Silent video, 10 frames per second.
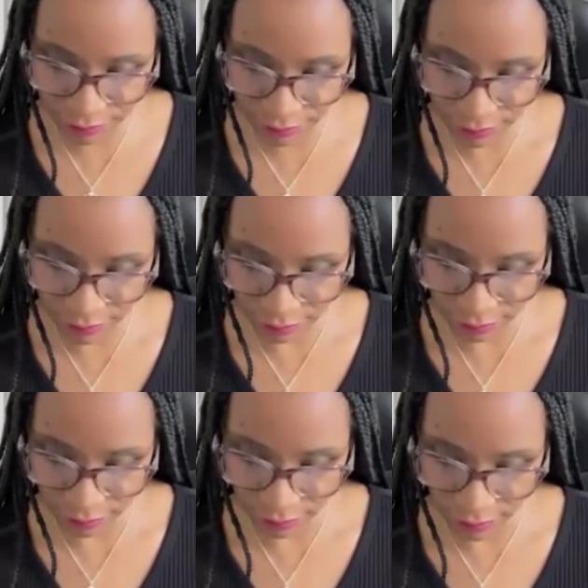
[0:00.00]

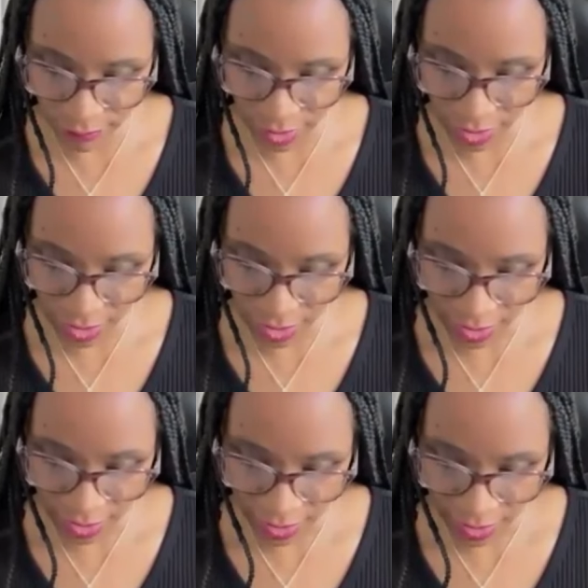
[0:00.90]

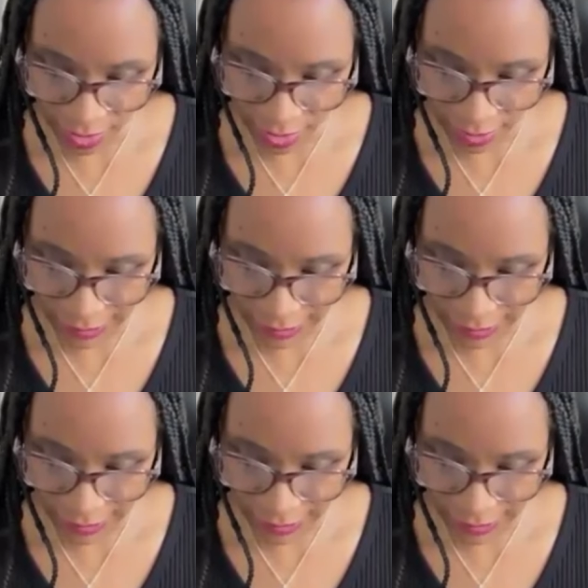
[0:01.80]
[no speech]